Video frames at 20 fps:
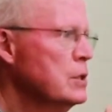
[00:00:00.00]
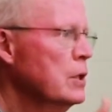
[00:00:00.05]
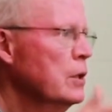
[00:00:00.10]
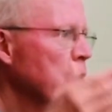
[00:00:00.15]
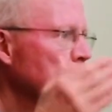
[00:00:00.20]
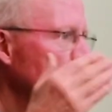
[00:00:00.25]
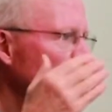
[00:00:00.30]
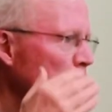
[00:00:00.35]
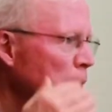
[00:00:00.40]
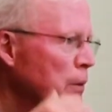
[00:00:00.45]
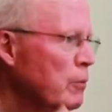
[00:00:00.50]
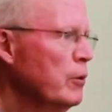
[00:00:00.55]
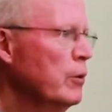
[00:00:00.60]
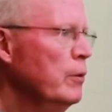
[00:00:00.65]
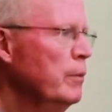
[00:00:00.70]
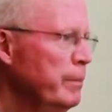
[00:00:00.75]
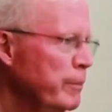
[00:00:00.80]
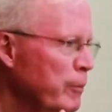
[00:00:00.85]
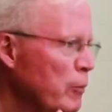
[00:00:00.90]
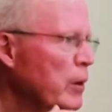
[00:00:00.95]
so that we
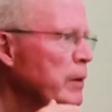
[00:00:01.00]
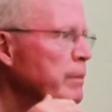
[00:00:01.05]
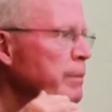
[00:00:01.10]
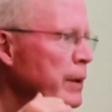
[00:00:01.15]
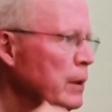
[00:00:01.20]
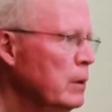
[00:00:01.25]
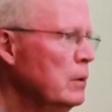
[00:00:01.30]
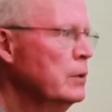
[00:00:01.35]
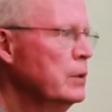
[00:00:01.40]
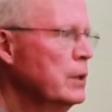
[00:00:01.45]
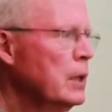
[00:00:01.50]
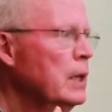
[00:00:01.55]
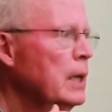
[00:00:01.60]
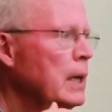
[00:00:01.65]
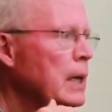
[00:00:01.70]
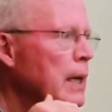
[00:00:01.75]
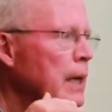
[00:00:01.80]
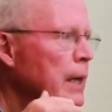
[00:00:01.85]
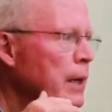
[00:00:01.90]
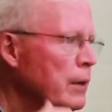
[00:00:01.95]

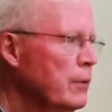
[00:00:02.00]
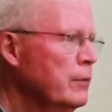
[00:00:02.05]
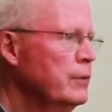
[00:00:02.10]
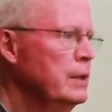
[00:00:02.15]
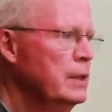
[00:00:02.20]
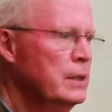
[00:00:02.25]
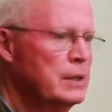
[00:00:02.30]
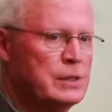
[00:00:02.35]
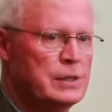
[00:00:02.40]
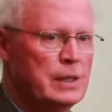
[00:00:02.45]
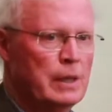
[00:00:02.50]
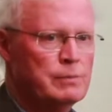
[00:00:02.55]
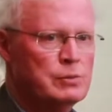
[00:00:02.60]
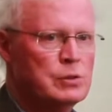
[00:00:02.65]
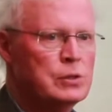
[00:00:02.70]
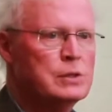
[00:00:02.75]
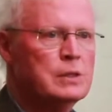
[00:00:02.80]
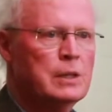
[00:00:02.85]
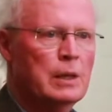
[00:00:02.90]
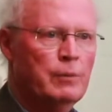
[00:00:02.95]
rebuild healthy
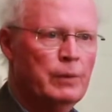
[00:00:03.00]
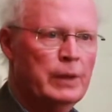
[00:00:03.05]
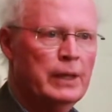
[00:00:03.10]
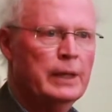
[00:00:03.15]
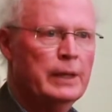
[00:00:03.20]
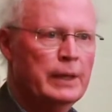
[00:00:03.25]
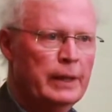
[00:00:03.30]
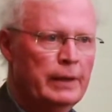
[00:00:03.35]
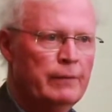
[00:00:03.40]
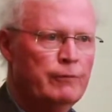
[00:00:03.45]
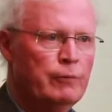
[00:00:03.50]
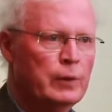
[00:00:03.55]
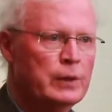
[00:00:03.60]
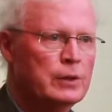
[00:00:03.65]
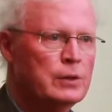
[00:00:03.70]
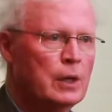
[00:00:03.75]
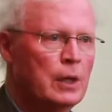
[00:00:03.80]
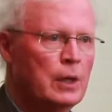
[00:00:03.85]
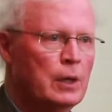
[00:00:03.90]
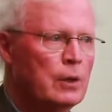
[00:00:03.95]
assumptions that we can live
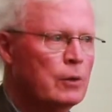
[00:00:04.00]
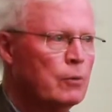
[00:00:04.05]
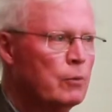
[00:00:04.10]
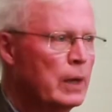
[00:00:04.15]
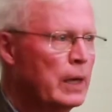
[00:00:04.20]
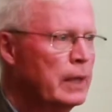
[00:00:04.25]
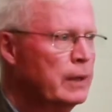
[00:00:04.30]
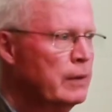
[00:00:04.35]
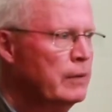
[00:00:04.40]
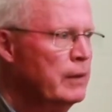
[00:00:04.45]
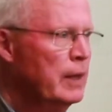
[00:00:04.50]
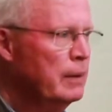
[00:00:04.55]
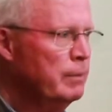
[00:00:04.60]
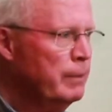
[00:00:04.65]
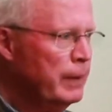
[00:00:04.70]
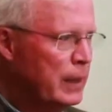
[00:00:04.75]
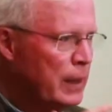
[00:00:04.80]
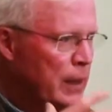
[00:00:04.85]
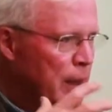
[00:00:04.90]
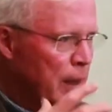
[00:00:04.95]
with, rather
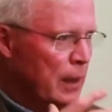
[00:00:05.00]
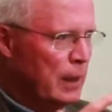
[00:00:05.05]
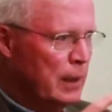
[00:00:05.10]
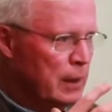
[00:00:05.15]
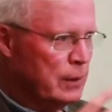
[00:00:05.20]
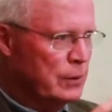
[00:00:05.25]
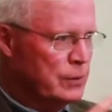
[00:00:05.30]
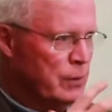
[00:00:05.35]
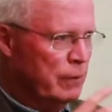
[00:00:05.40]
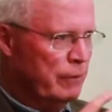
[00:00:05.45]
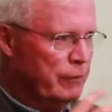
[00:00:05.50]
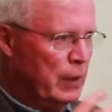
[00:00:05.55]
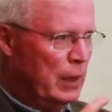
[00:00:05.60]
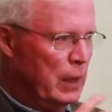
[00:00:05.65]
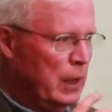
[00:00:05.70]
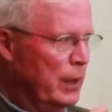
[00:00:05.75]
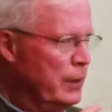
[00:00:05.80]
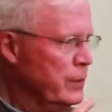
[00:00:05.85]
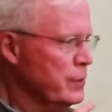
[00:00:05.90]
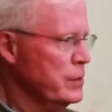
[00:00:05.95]
than being sort of
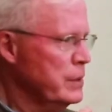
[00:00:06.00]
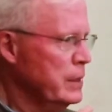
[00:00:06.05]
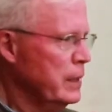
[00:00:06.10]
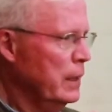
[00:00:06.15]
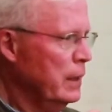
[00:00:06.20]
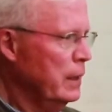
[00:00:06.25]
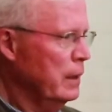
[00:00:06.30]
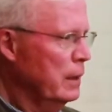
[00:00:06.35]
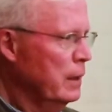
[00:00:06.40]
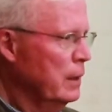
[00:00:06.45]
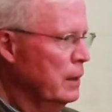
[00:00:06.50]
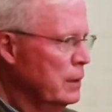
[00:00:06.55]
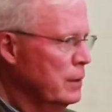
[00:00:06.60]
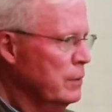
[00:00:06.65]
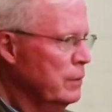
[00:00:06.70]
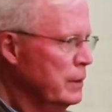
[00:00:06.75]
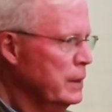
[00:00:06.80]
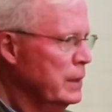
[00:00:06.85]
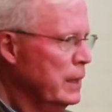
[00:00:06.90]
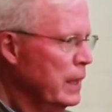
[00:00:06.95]
closed in
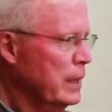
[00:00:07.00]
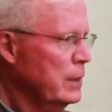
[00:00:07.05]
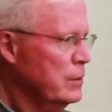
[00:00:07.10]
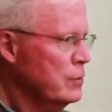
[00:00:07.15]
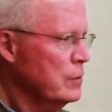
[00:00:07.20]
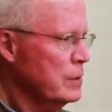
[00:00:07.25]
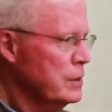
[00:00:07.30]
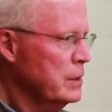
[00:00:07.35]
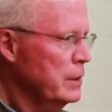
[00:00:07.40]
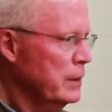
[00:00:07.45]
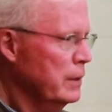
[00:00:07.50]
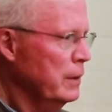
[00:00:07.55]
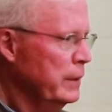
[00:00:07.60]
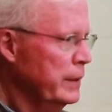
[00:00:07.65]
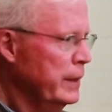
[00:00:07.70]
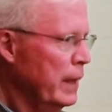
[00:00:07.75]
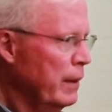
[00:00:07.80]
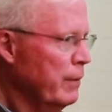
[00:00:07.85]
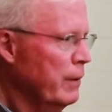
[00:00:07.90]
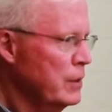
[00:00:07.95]
to a dangerous
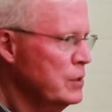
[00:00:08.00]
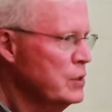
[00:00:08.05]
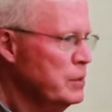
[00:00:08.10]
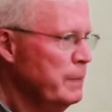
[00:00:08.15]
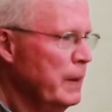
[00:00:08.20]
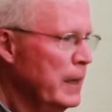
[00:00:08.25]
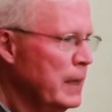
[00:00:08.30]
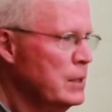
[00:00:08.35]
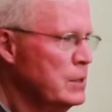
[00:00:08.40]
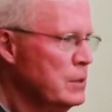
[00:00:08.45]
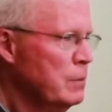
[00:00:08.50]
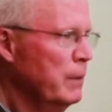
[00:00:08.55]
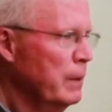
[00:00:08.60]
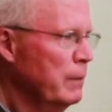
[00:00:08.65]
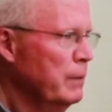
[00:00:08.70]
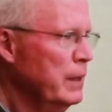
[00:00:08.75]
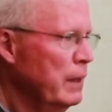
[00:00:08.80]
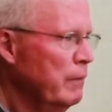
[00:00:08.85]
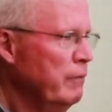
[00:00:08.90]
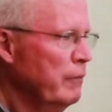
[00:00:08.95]
little narrow space
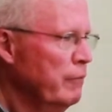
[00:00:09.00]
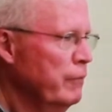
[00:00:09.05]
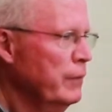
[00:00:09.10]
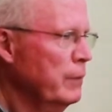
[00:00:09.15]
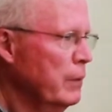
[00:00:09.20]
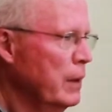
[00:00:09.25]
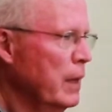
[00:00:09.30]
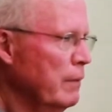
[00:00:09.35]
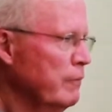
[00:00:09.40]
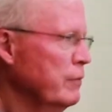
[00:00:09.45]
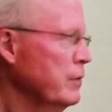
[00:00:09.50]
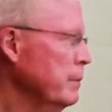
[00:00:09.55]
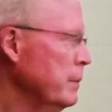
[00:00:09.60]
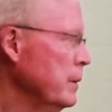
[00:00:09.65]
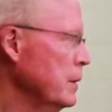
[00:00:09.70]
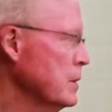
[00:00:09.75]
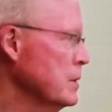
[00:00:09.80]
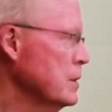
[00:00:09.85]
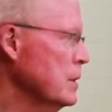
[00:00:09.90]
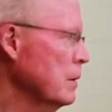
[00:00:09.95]
where we never feel
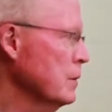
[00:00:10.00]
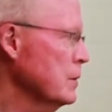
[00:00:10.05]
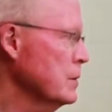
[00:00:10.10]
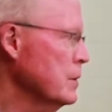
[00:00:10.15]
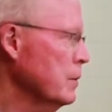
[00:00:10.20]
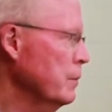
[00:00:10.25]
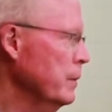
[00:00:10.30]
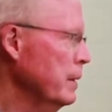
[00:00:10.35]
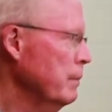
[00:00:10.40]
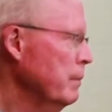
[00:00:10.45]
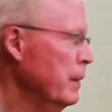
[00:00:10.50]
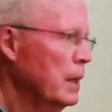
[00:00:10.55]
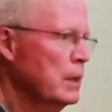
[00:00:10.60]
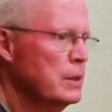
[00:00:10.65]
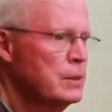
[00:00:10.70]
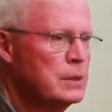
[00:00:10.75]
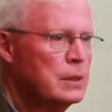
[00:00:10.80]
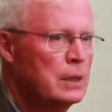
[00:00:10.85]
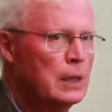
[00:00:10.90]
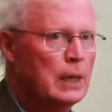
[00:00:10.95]
comfortable as long as the wind
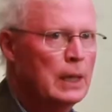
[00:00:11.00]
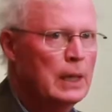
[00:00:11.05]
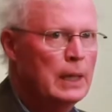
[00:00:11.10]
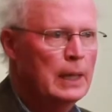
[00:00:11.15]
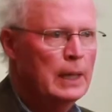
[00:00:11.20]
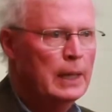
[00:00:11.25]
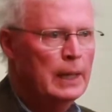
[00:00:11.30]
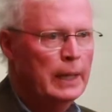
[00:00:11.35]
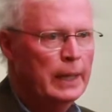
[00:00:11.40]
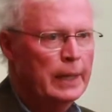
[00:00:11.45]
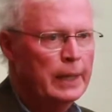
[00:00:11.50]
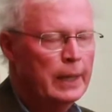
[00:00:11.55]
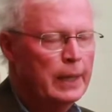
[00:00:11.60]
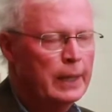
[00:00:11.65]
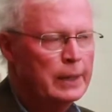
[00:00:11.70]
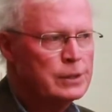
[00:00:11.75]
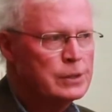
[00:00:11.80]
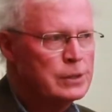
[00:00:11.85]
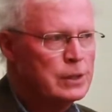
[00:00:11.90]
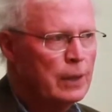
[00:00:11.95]
blows.
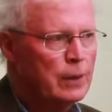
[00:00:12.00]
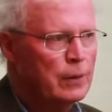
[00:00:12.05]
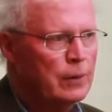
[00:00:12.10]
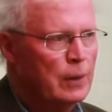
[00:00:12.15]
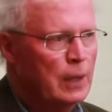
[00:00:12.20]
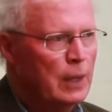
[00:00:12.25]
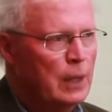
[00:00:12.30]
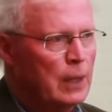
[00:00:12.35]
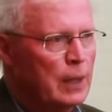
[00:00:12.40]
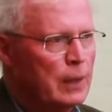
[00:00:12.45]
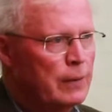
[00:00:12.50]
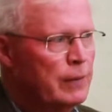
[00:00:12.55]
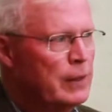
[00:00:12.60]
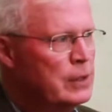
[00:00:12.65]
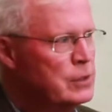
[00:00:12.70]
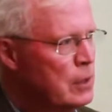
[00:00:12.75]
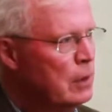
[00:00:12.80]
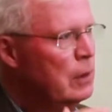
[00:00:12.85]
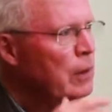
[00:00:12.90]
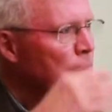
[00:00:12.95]
And so
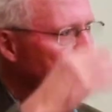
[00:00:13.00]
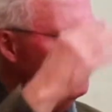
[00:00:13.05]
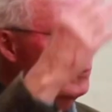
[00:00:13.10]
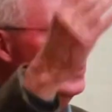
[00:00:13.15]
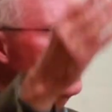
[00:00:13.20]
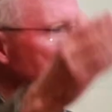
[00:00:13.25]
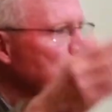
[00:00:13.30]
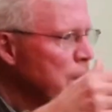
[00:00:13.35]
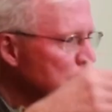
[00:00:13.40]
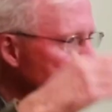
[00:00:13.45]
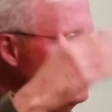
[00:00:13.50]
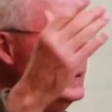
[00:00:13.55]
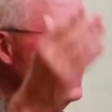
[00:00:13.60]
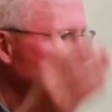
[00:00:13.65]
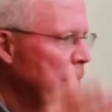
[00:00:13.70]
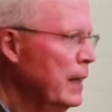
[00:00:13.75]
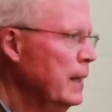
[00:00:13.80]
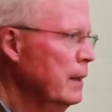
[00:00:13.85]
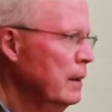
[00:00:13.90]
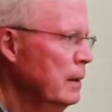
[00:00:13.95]
there's a lot of work to
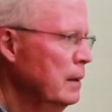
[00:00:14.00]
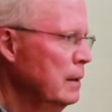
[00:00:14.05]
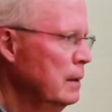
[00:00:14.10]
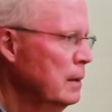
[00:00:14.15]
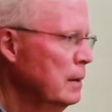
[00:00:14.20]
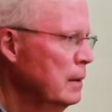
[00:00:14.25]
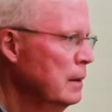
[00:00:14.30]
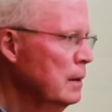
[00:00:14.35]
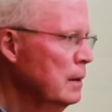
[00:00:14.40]
be done,